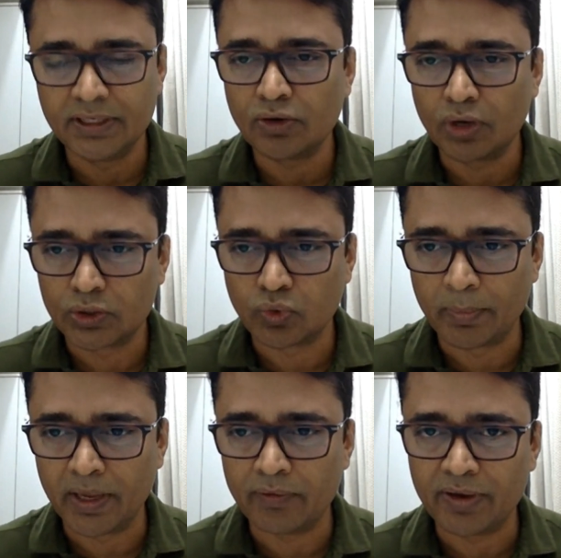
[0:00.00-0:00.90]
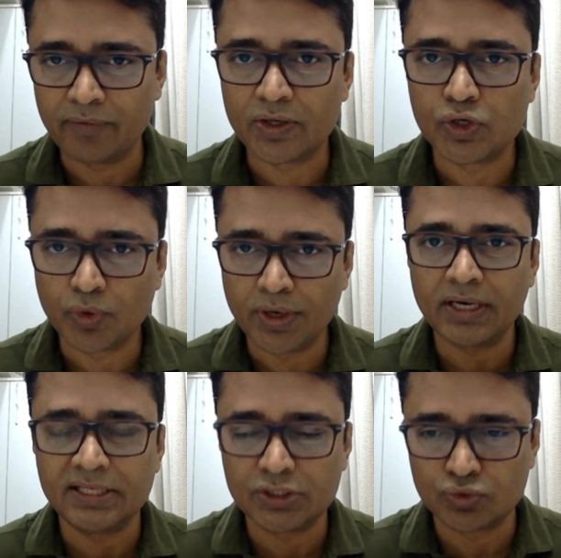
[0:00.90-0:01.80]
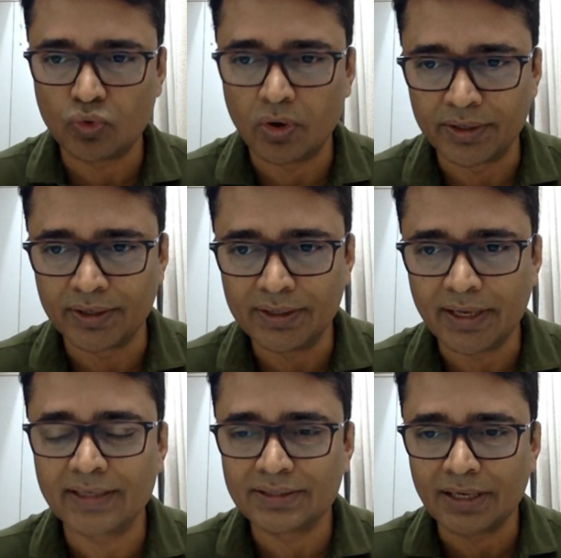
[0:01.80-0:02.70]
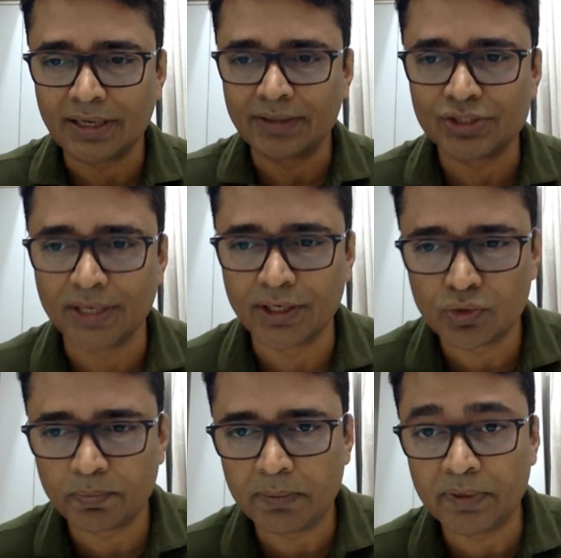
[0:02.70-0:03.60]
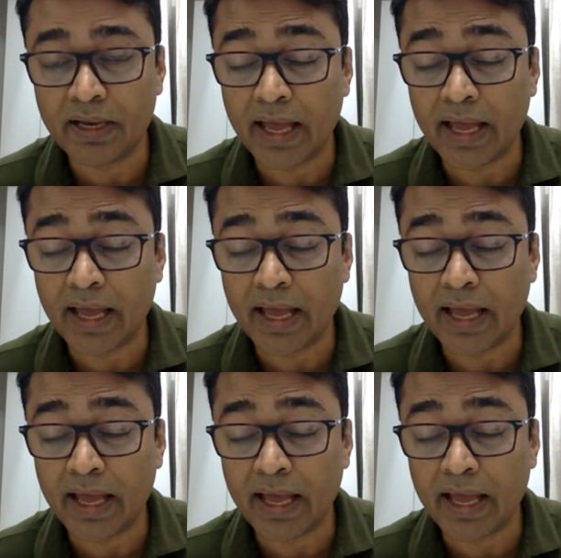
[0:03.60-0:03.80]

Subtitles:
called Thome, where we curated these two content and started sharing it to people,